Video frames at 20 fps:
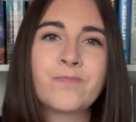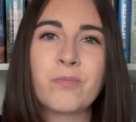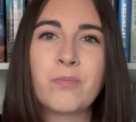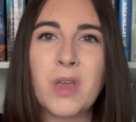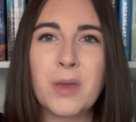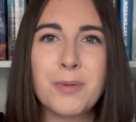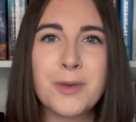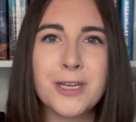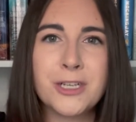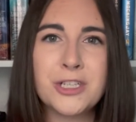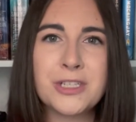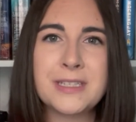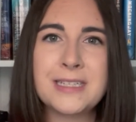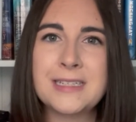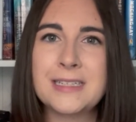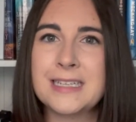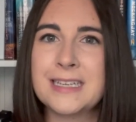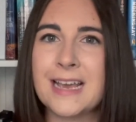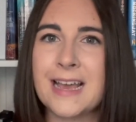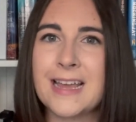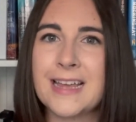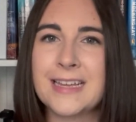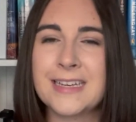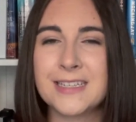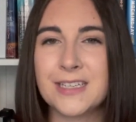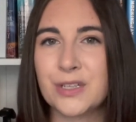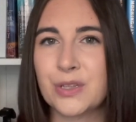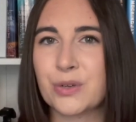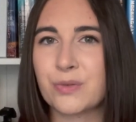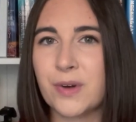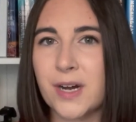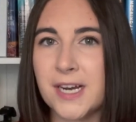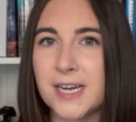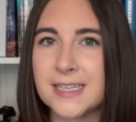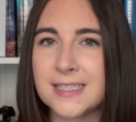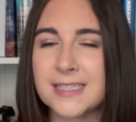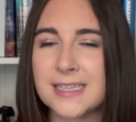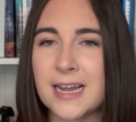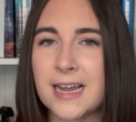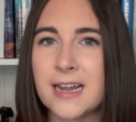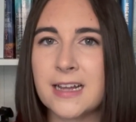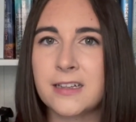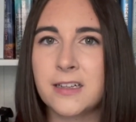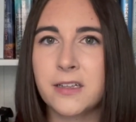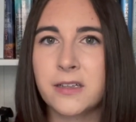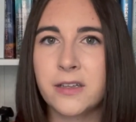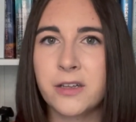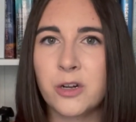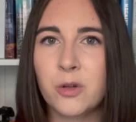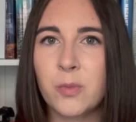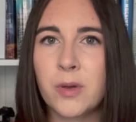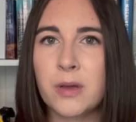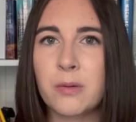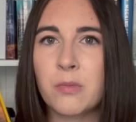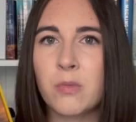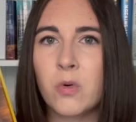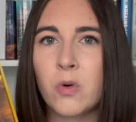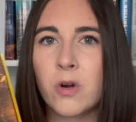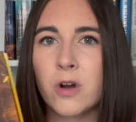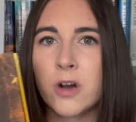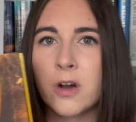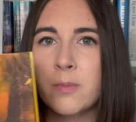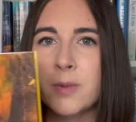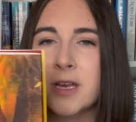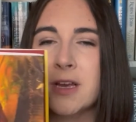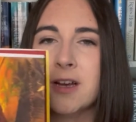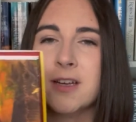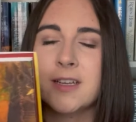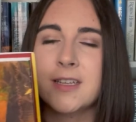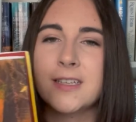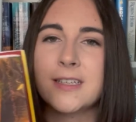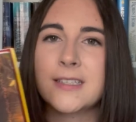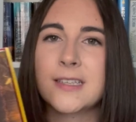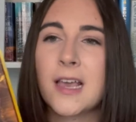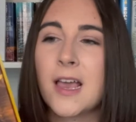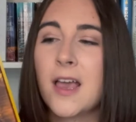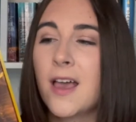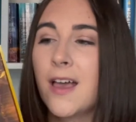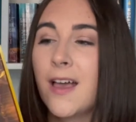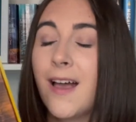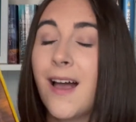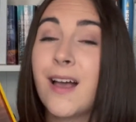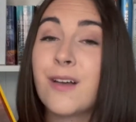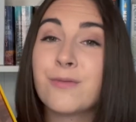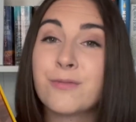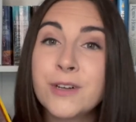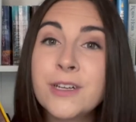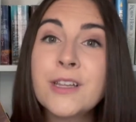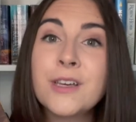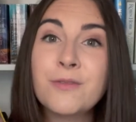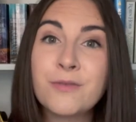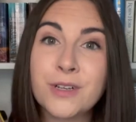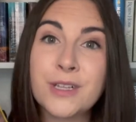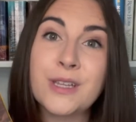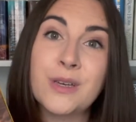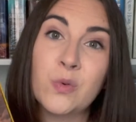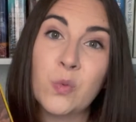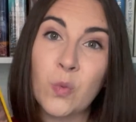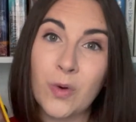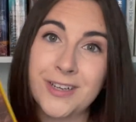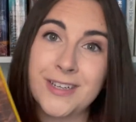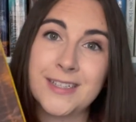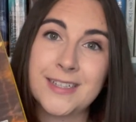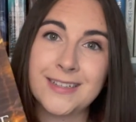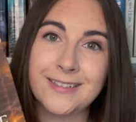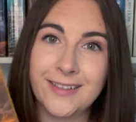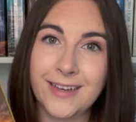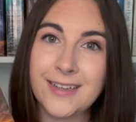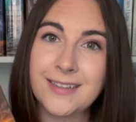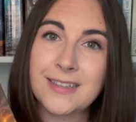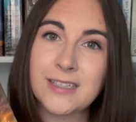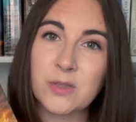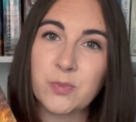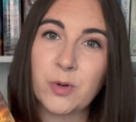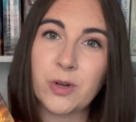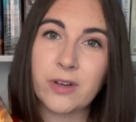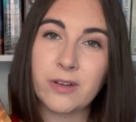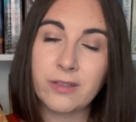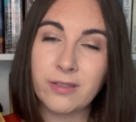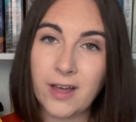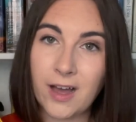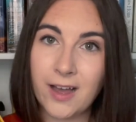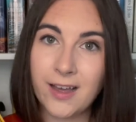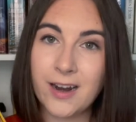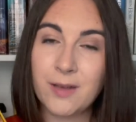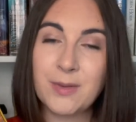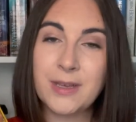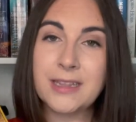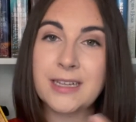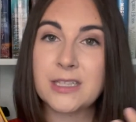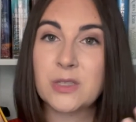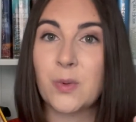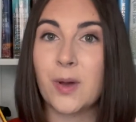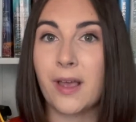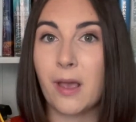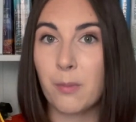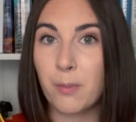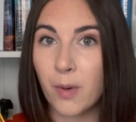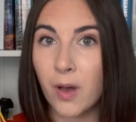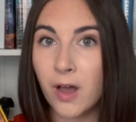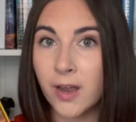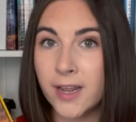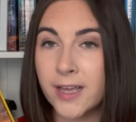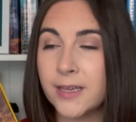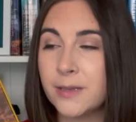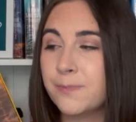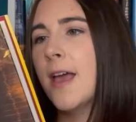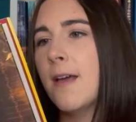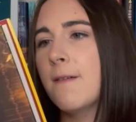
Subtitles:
Maybe I just need to get into the writing style a little bit more, because I really, really want to like this book a lot. I mean, that's why I bought it.